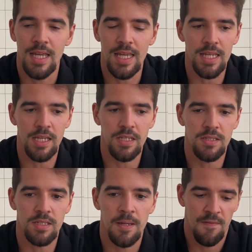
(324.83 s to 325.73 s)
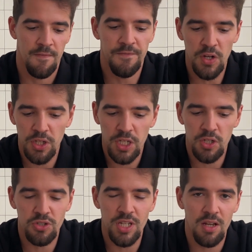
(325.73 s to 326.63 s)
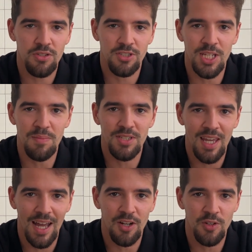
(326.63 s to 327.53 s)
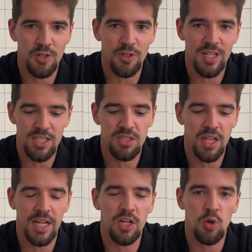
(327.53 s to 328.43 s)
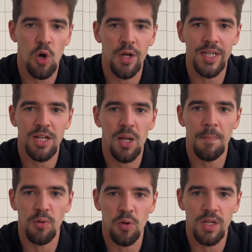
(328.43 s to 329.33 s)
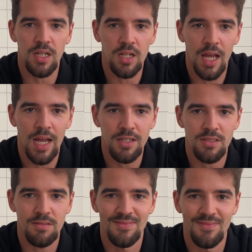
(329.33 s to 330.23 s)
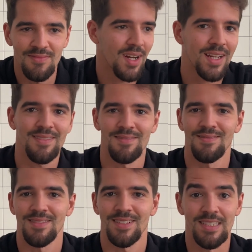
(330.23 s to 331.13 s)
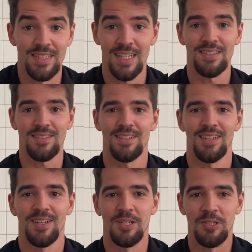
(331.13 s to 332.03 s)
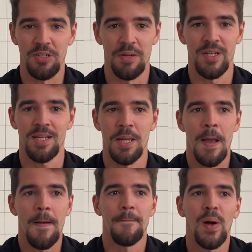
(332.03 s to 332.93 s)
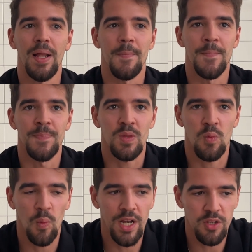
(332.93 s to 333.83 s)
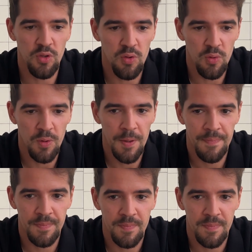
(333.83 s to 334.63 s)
is filling your sales team's calendar is like crawling on broken glass, right? Because it is, you know what I mean? But when you